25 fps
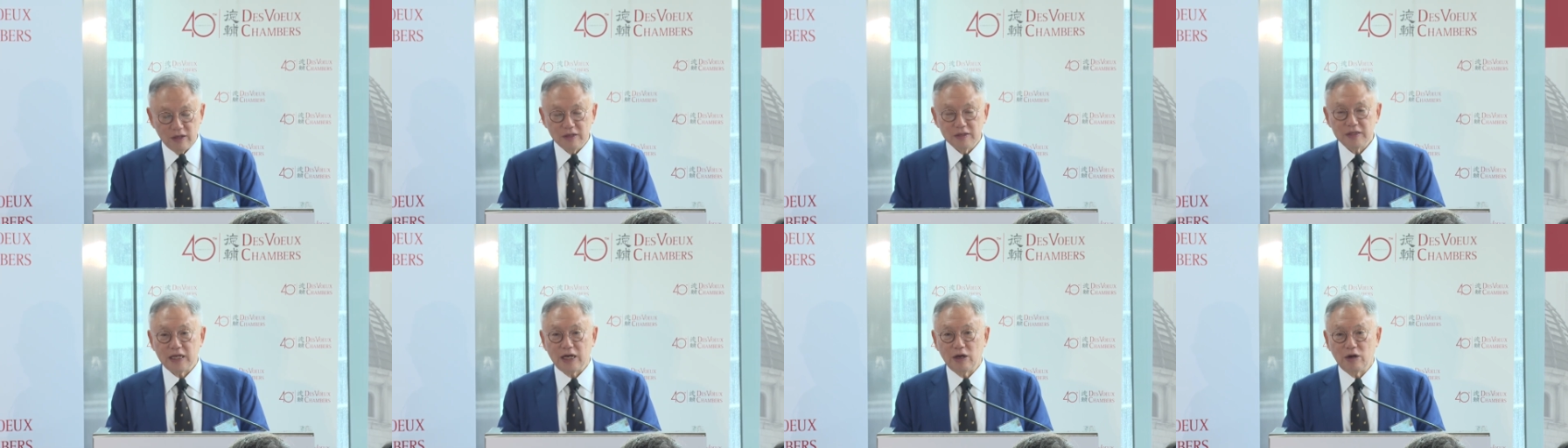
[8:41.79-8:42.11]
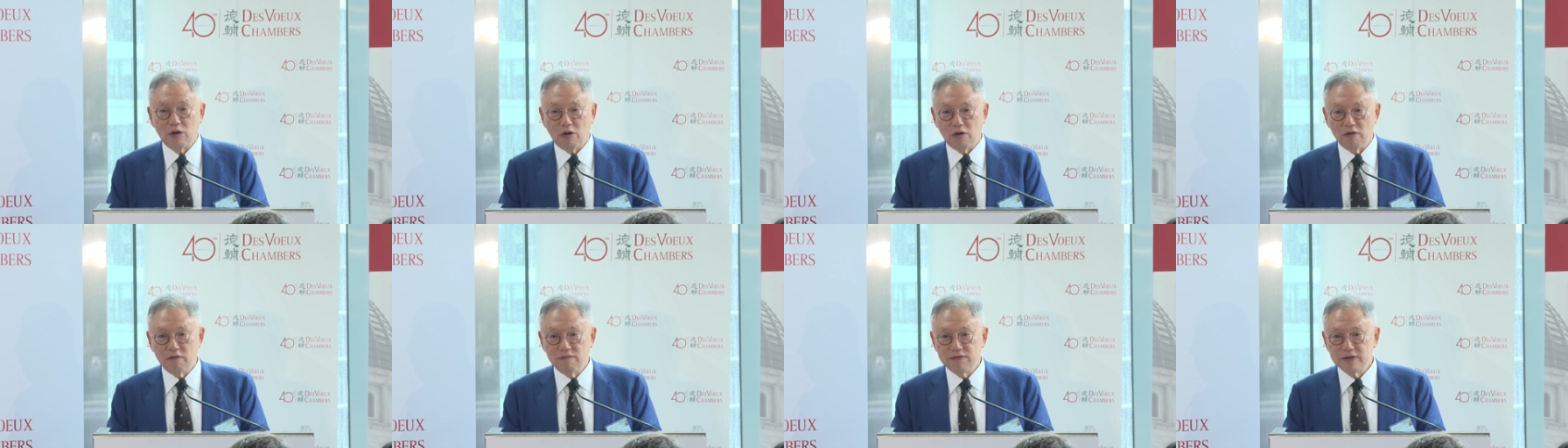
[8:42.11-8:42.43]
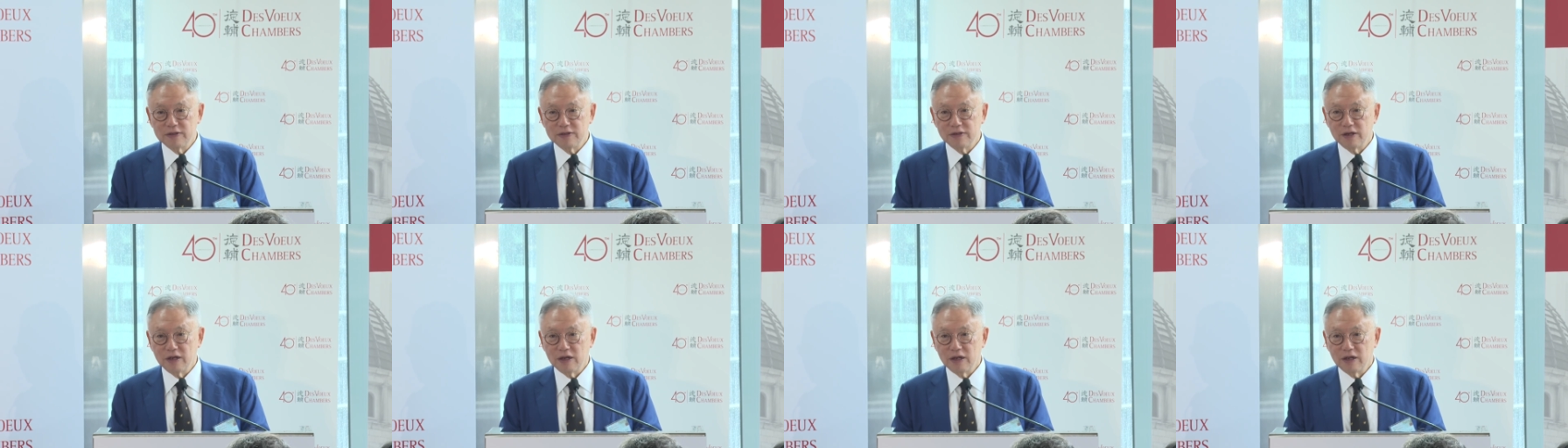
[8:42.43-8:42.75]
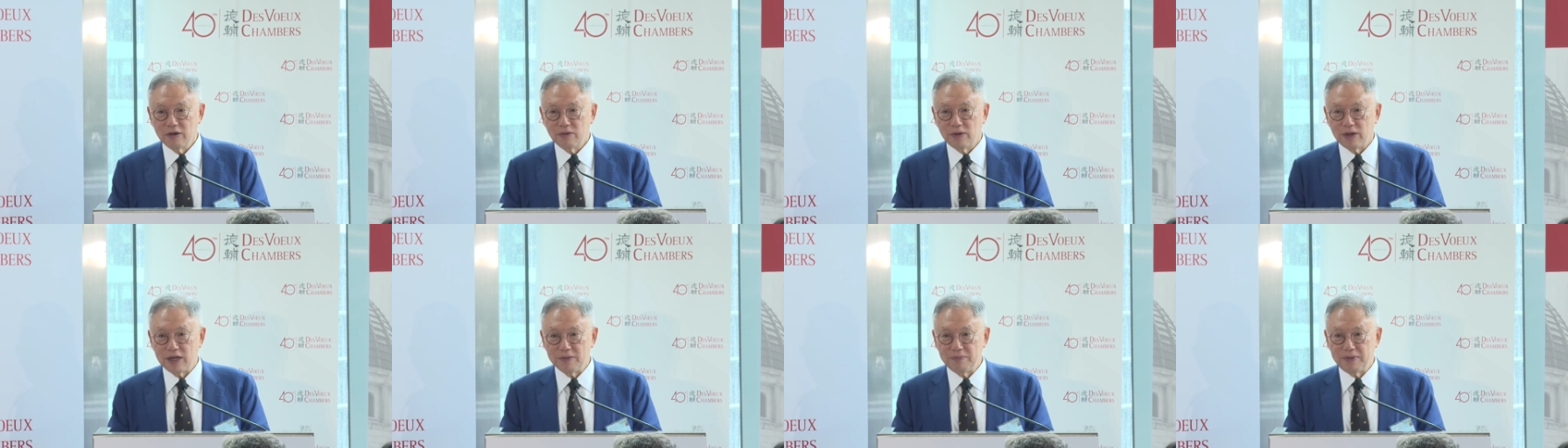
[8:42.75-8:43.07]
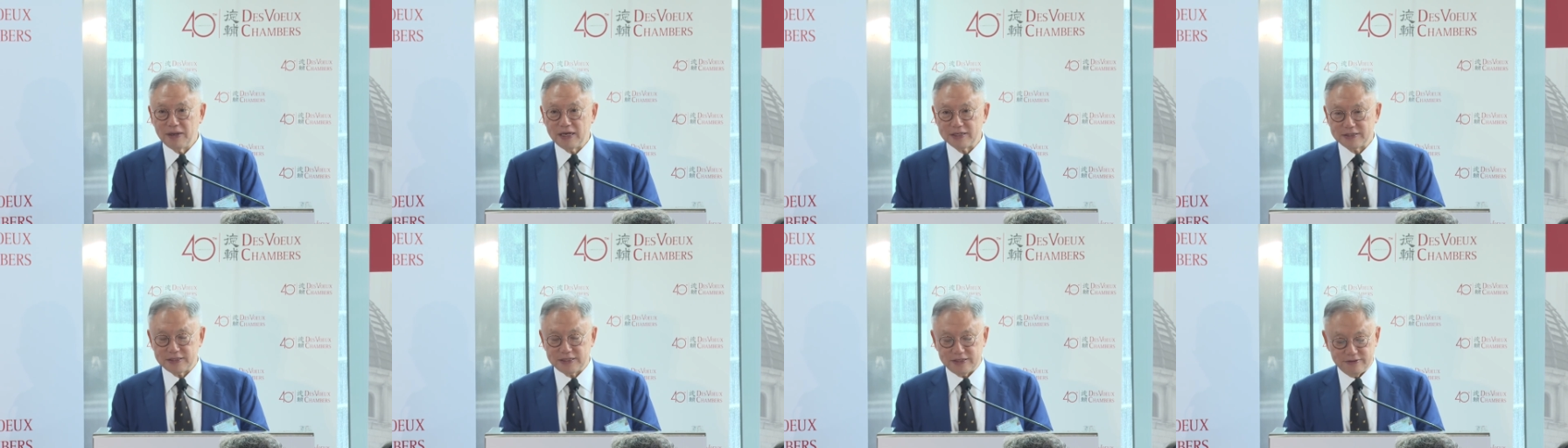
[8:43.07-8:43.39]
they are often quite
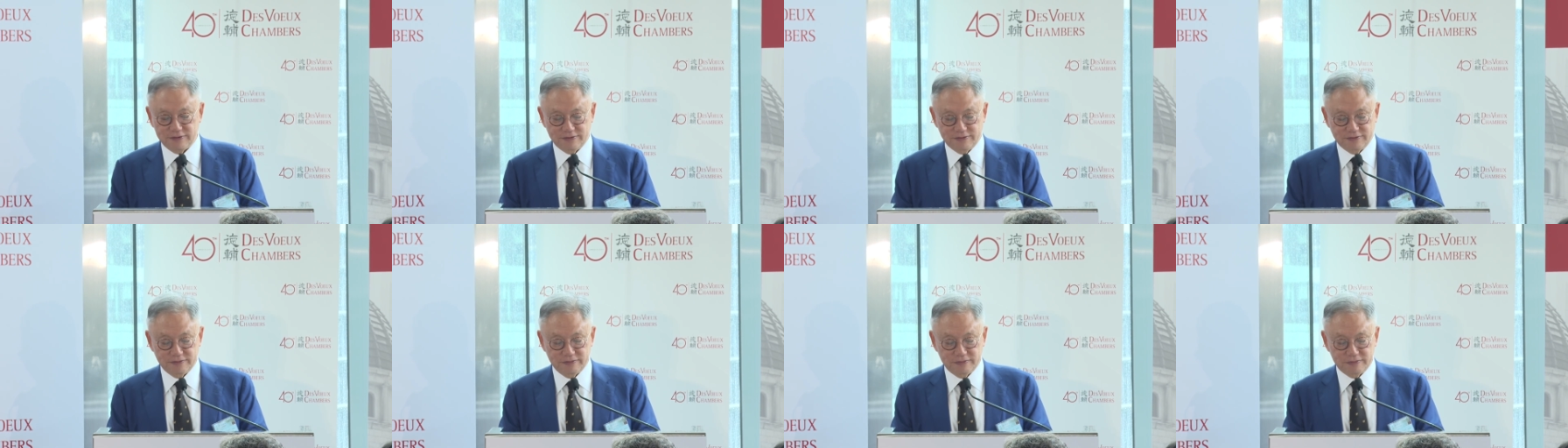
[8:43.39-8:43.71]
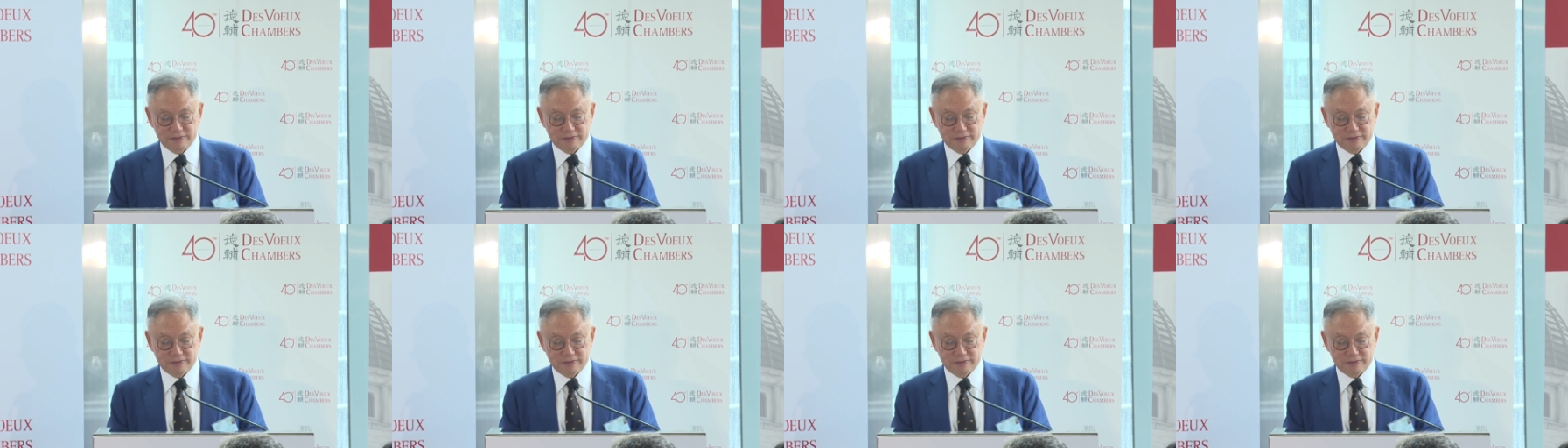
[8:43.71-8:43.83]
passive.